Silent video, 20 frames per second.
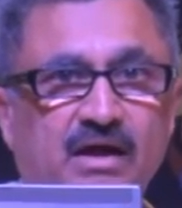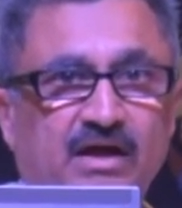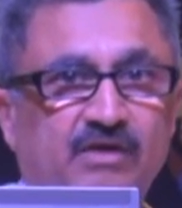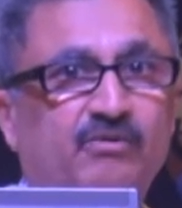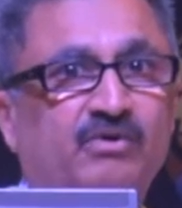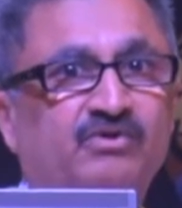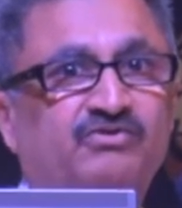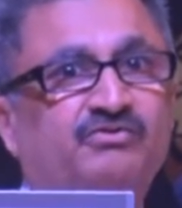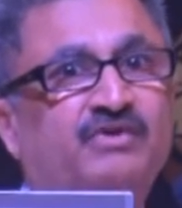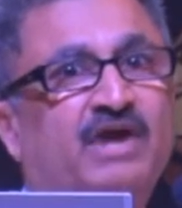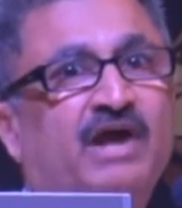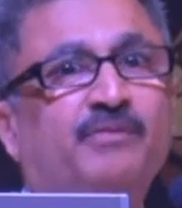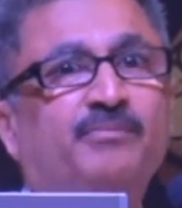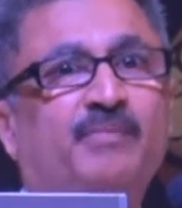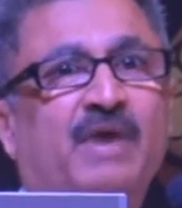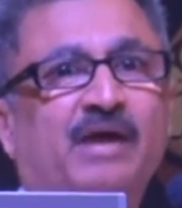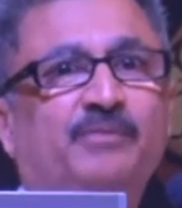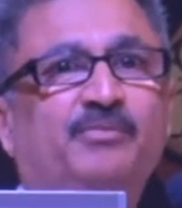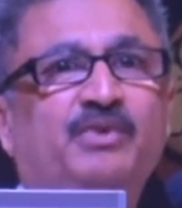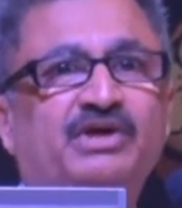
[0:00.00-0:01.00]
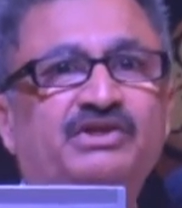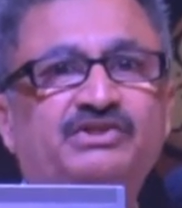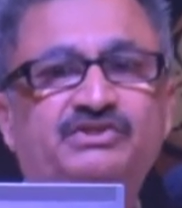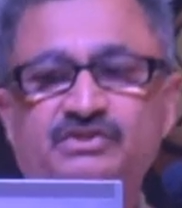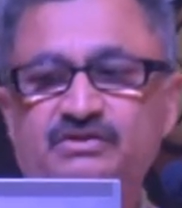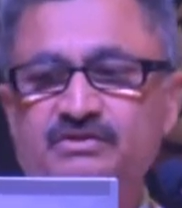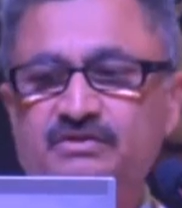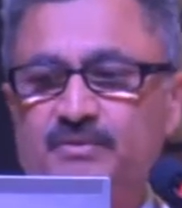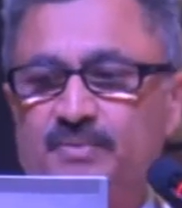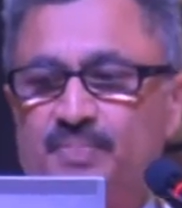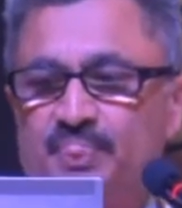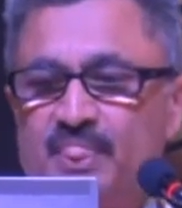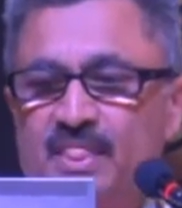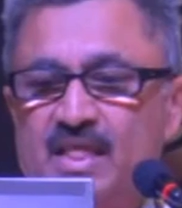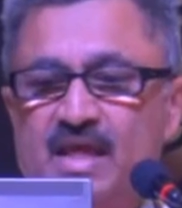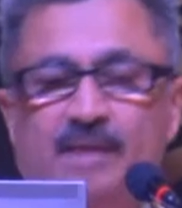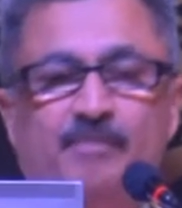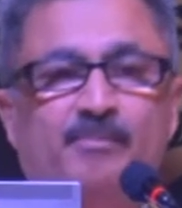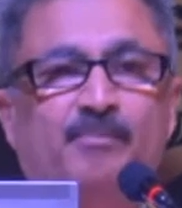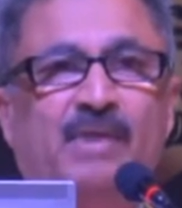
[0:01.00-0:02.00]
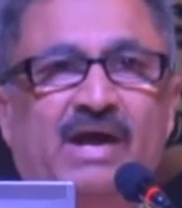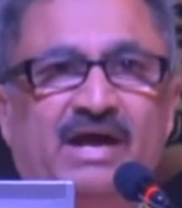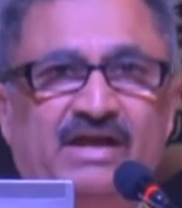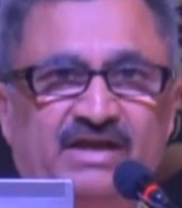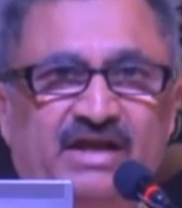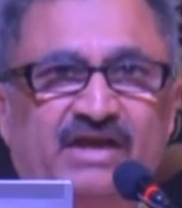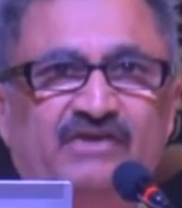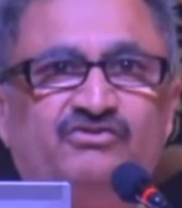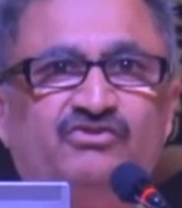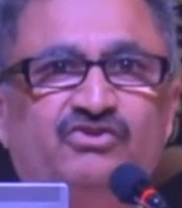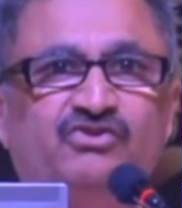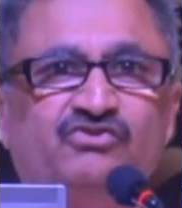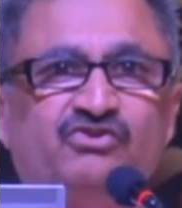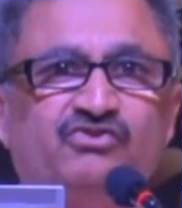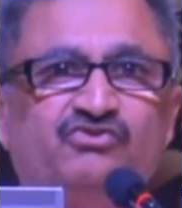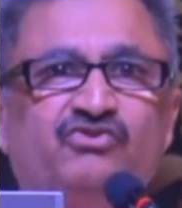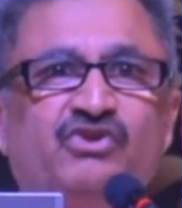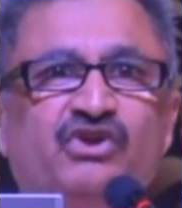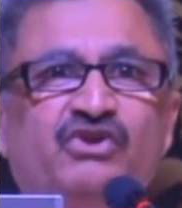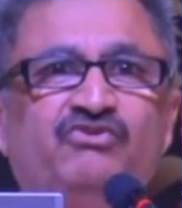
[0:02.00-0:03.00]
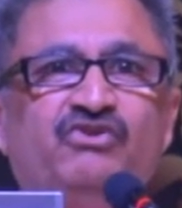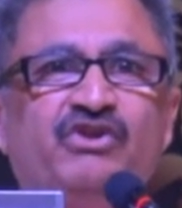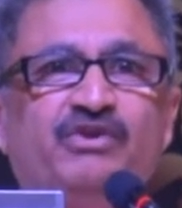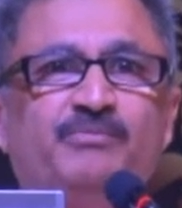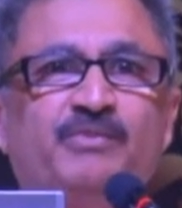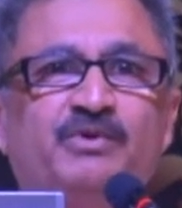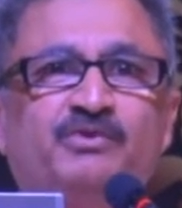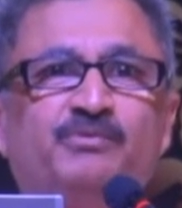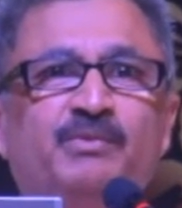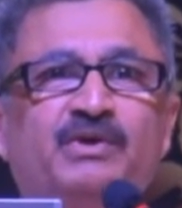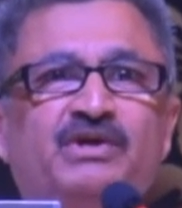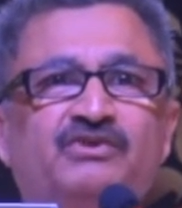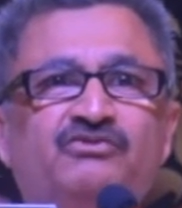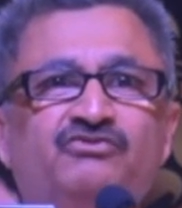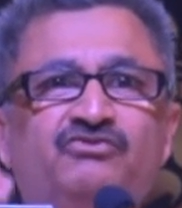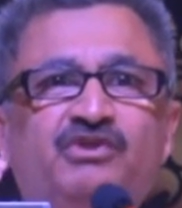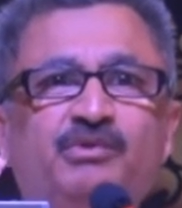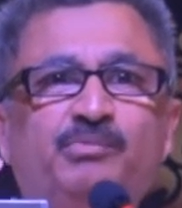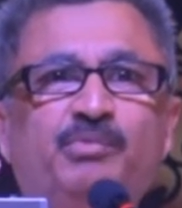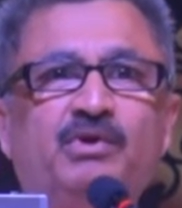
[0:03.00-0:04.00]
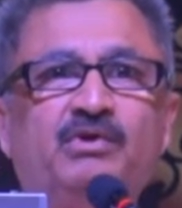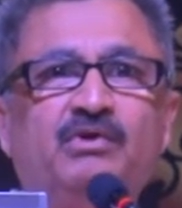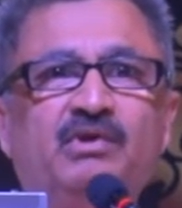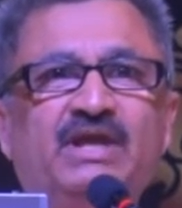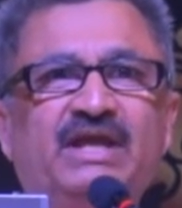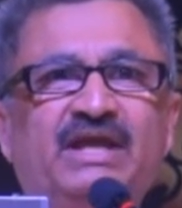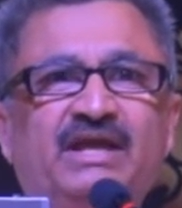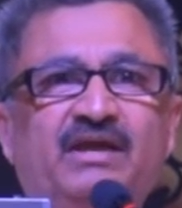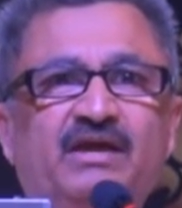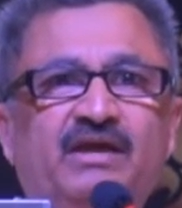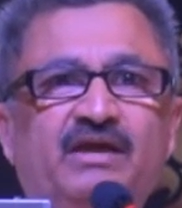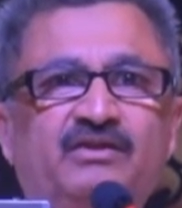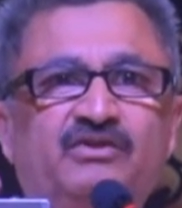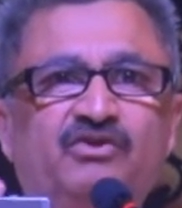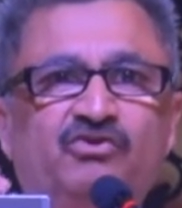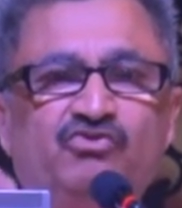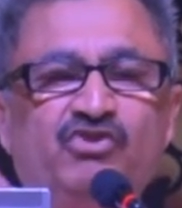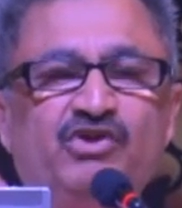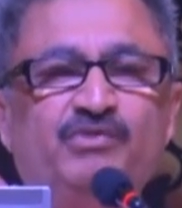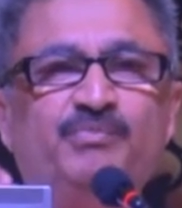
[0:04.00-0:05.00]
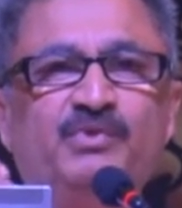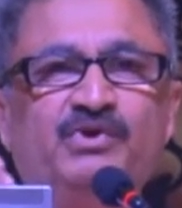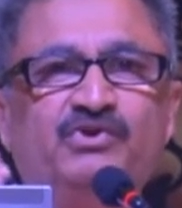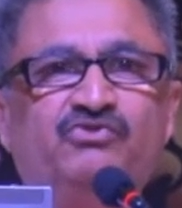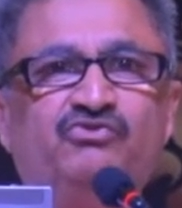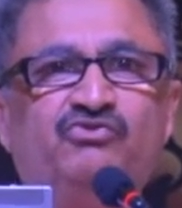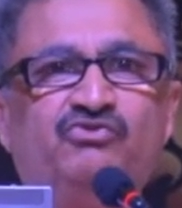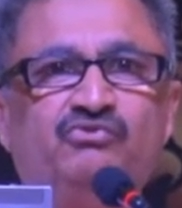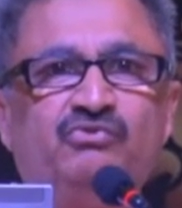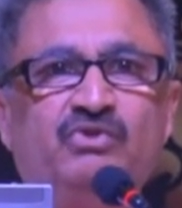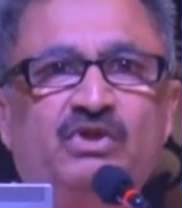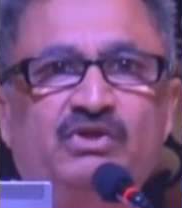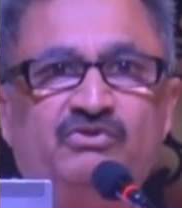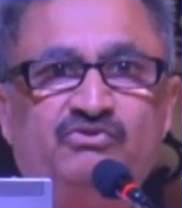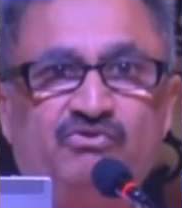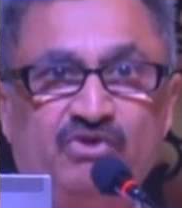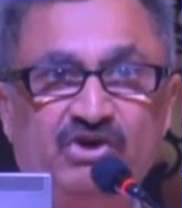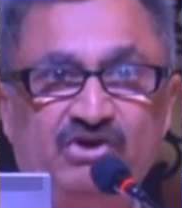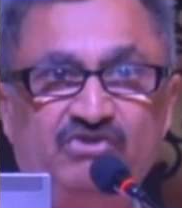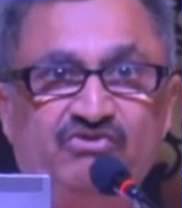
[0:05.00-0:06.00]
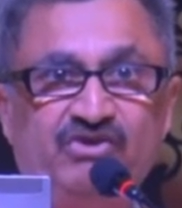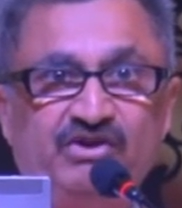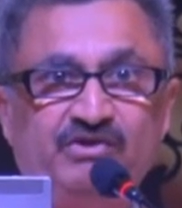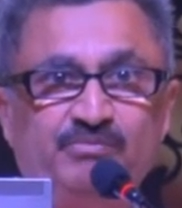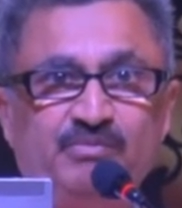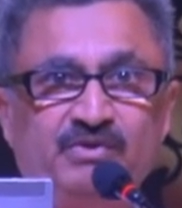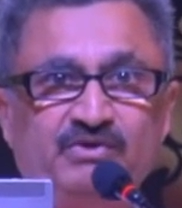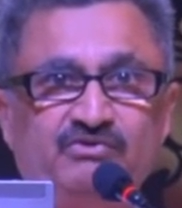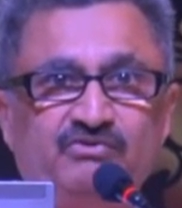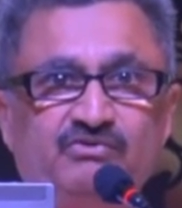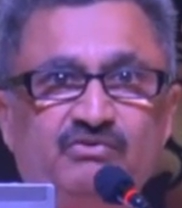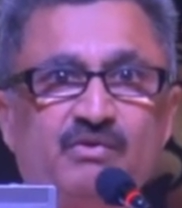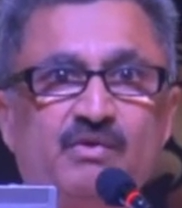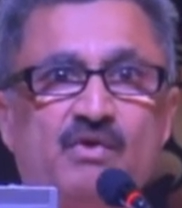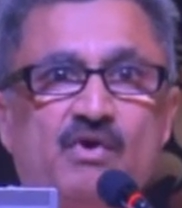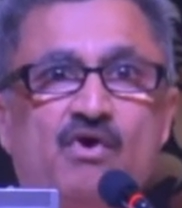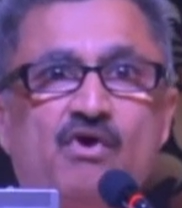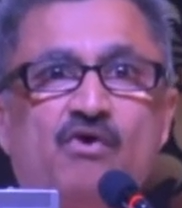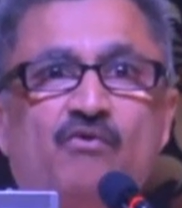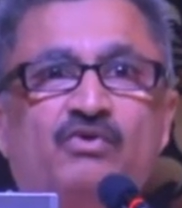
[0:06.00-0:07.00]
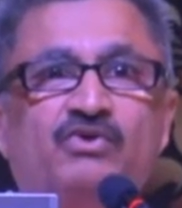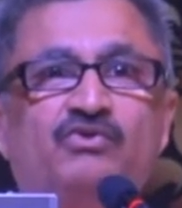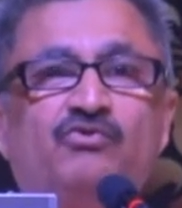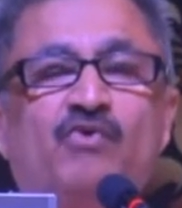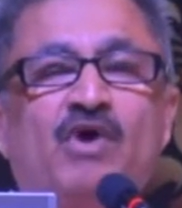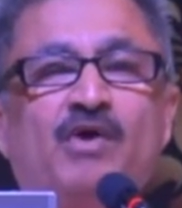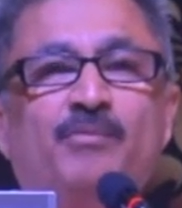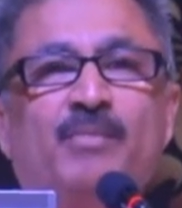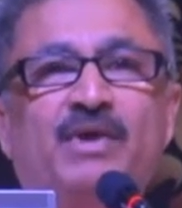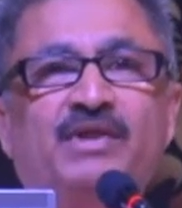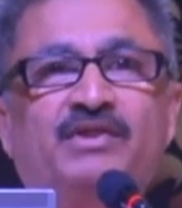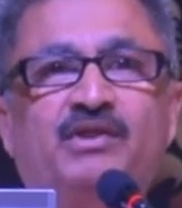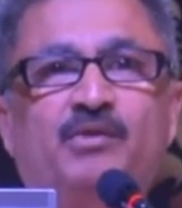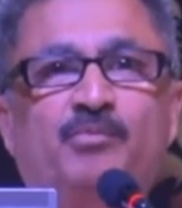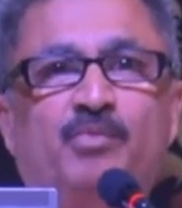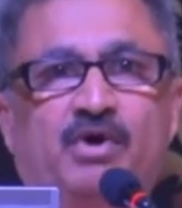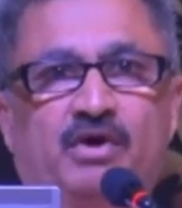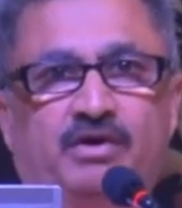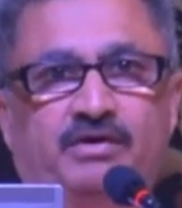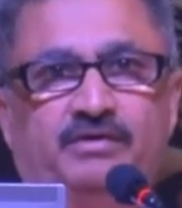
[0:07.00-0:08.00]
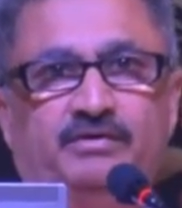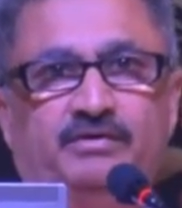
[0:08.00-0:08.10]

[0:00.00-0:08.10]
It was not my patient. My guess is it's 3 treatments, because typically the treatment is 3 treatments with 1 month apart.